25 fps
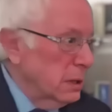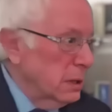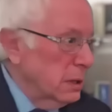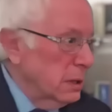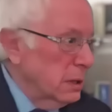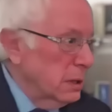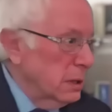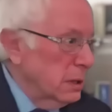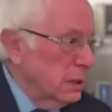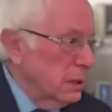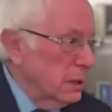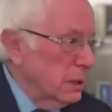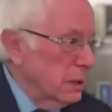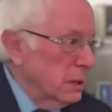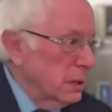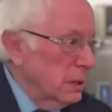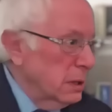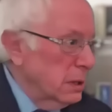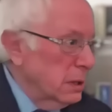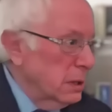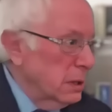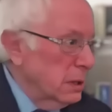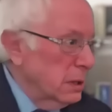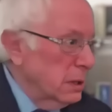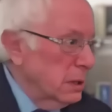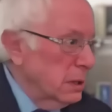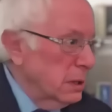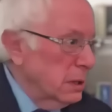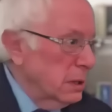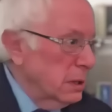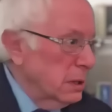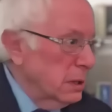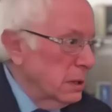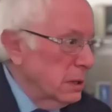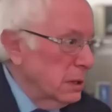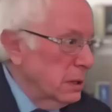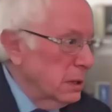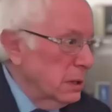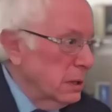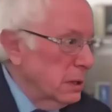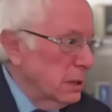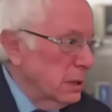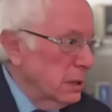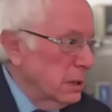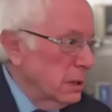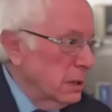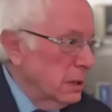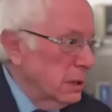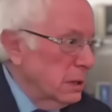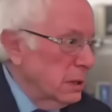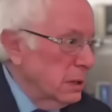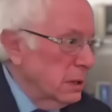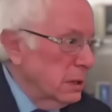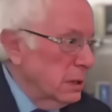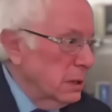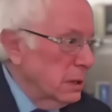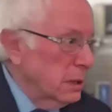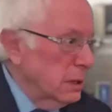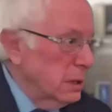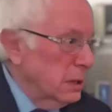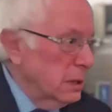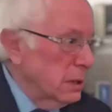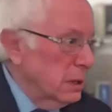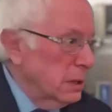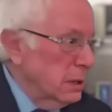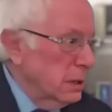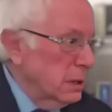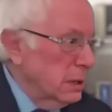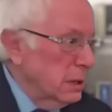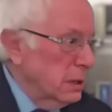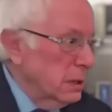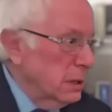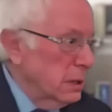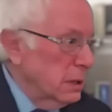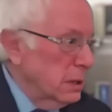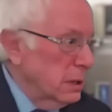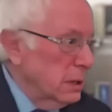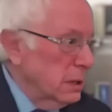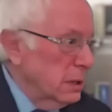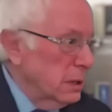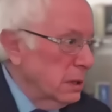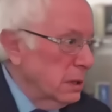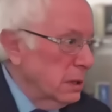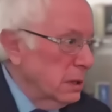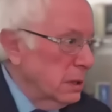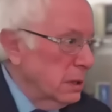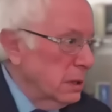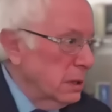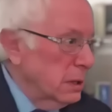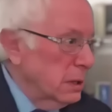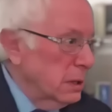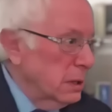This person isn't speaking.